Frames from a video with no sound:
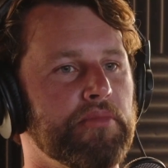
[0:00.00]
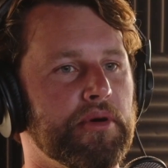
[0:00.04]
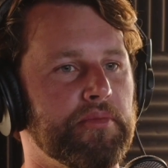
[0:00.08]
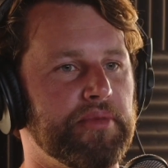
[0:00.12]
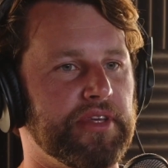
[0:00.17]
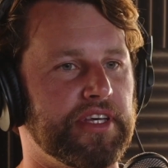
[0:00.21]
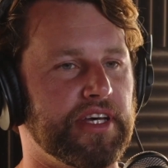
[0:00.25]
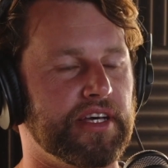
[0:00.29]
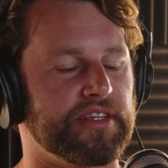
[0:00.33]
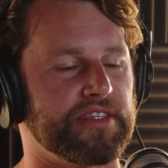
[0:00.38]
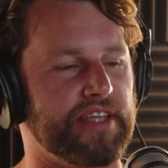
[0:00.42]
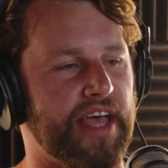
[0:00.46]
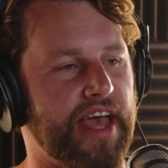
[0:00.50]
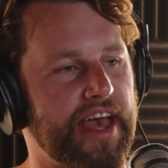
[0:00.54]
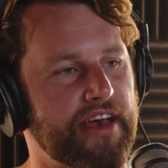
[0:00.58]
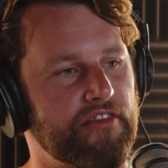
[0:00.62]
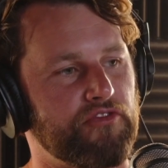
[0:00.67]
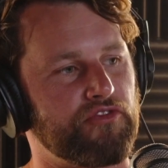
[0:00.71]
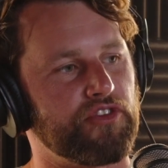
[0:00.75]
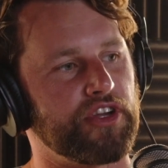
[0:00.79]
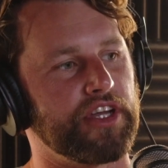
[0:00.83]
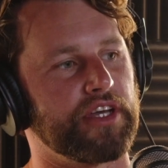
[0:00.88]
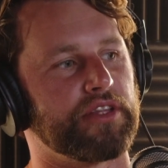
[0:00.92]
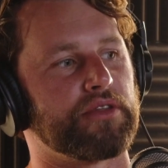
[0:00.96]
But because
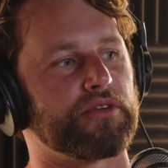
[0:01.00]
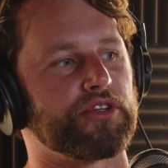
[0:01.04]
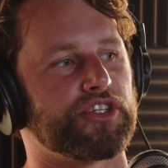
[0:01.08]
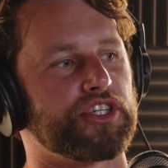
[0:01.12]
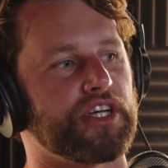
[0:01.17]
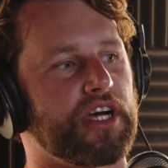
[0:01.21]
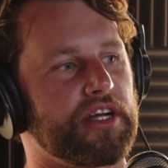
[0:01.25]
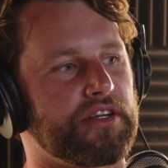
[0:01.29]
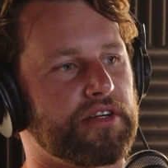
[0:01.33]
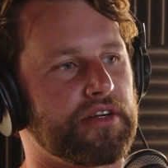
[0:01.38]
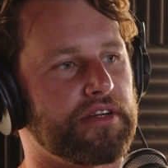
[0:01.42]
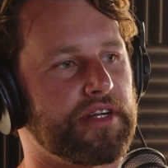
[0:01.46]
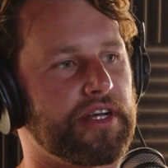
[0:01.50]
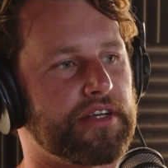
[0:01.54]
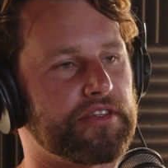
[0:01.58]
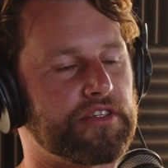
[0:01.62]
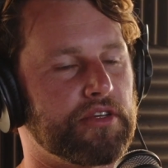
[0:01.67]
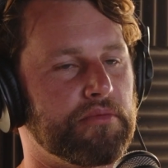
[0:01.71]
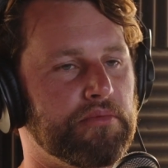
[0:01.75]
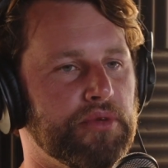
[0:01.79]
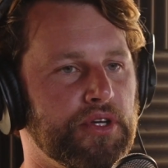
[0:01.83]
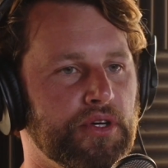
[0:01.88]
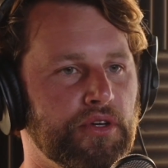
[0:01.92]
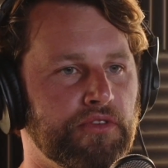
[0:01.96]
every other shot turned out
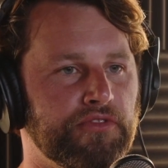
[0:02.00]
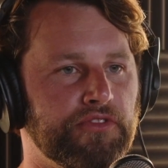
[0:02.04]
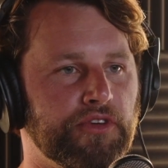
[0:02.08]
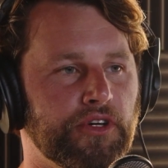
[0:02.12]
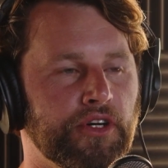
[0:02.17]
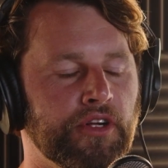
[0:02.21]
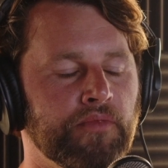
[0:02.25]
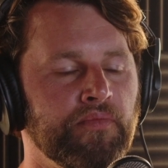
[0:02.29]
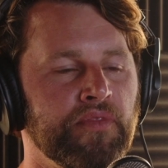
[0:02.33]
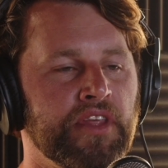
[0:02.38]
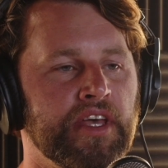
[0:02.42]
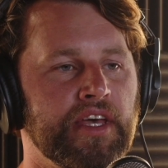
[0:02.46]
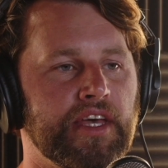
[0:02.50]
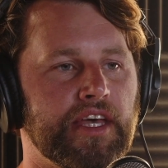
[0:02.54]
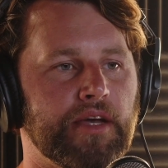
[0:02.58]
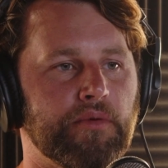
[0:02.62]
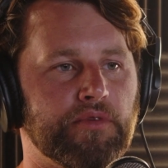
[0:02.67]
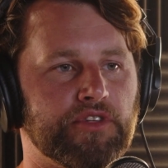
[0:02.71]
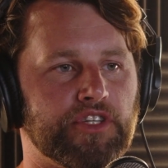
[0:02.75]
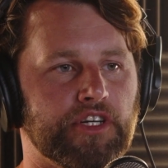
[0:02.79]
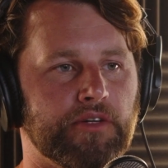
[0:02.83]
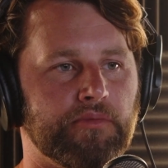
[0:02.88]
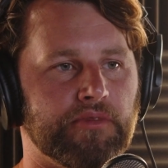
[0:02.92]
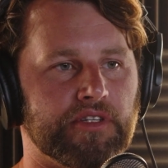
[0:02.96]
so beautiful, it
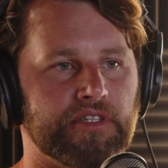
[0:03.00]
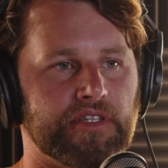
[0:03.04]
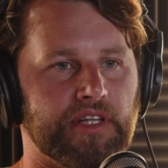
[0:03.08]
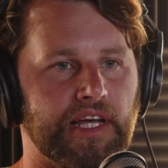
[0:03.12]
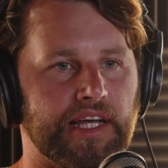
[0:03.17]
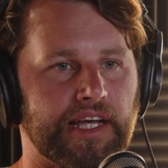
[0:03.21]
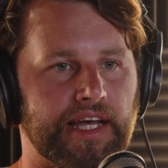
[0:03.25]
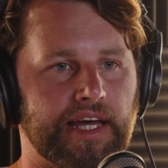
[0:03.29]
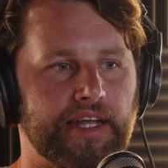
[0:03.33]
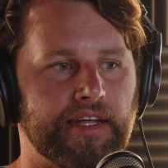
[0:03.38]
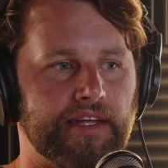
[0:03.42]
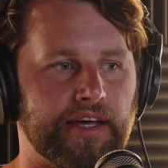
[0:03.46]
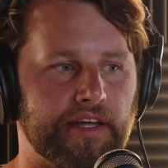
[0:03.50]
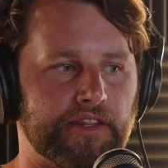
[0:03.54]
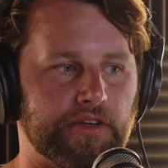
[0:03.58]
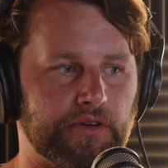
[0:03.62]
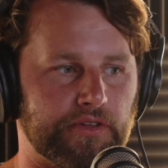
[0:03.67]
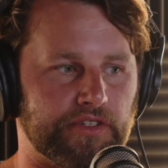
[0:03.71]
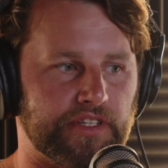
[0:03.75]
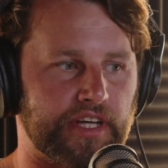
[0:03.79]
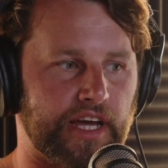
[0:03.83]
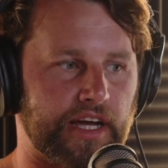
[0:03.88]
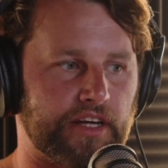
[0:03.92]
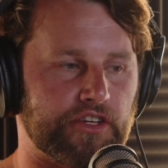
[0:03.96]
was almost like
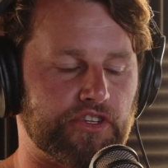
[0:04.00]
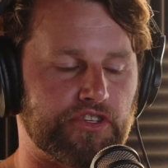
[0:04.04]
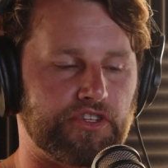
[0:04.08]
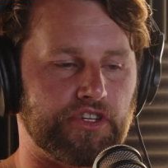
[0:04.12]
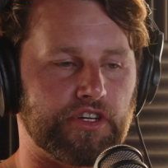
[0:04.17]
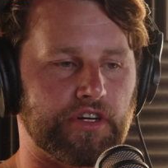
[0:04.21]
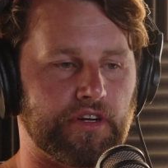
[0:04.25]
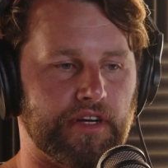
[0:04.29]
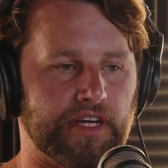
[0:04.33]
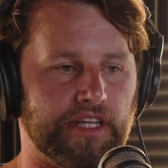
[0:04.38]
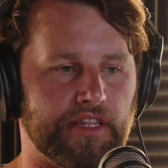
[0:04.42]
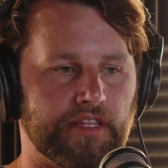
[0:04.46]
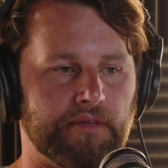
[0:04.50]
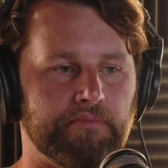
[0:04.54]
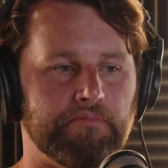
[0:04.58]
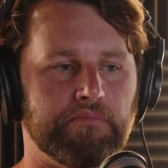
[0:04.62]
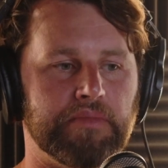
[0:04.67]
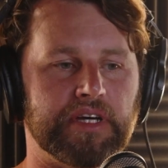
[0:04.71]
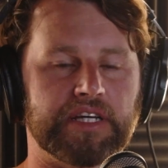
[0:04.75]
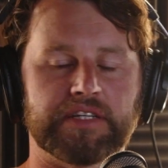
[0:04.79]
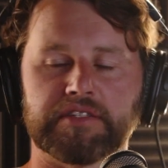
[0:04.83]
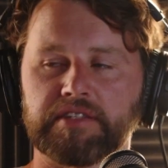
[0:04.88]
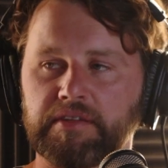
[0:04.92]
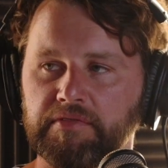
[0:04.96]
another texture in the
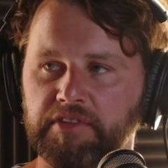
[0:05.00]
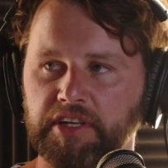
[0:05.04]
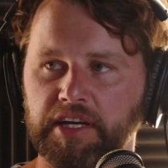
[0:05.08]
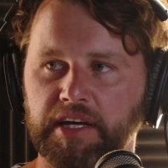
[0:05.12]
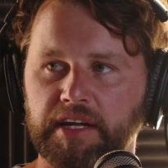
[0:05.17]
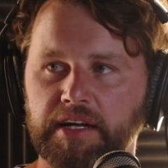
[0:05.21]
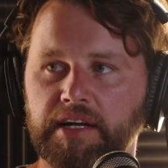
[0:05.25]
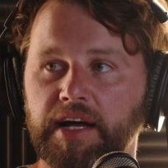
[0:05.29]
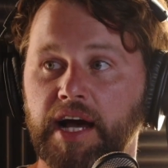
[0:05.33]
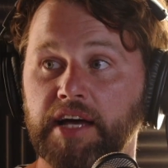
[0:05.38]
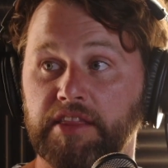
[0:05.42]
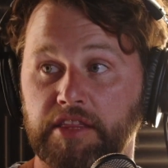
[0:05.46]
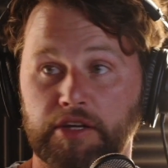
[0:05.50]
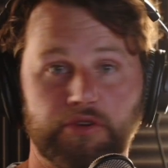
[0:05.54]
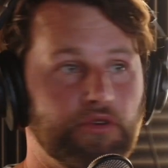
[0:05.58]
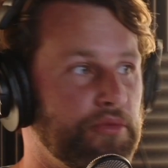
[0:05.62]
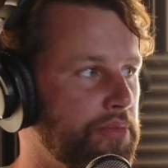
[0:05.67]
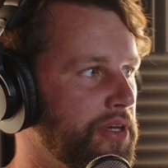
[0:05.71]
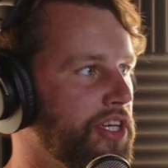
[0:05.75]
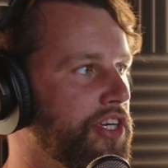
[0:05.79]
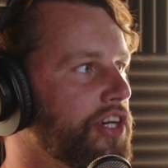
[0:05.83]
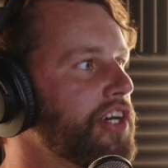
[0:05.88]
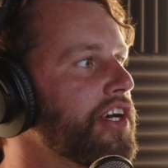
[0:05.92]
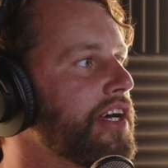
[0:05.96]
mix of the edit. I think
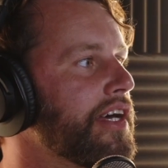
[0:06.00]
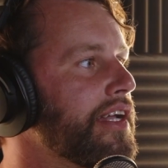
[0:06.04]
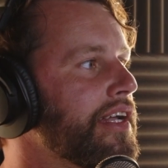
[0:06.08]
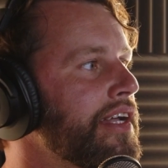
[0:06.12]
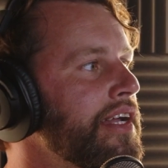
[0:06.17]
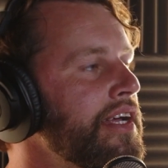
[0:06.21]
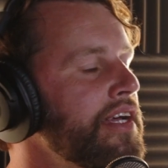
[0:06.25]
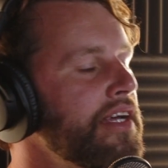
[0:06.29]
will be good.